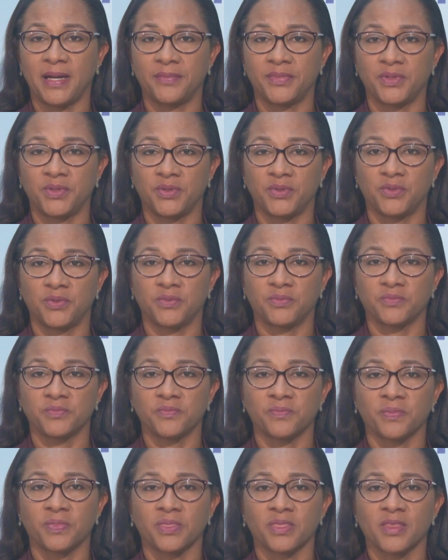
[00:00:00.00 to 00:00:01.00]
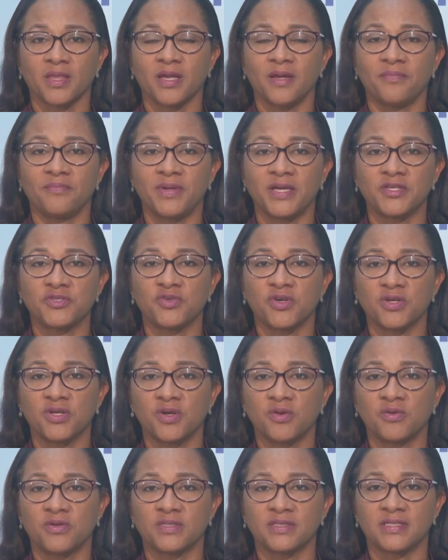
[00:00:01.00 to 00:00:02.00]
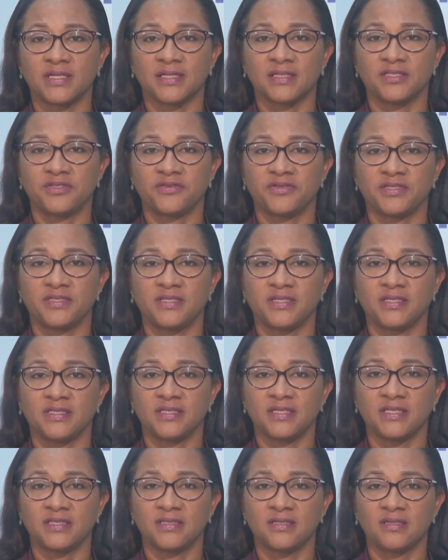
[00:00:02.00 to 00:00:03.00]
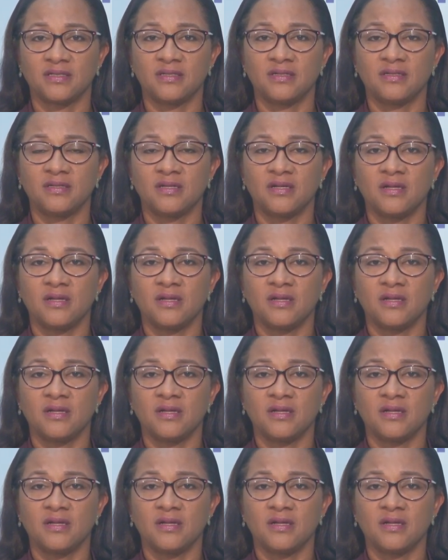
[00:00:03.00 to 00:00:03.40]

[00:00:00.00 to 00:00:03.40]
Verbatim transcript: Babonneau. Based on the contact tracing data,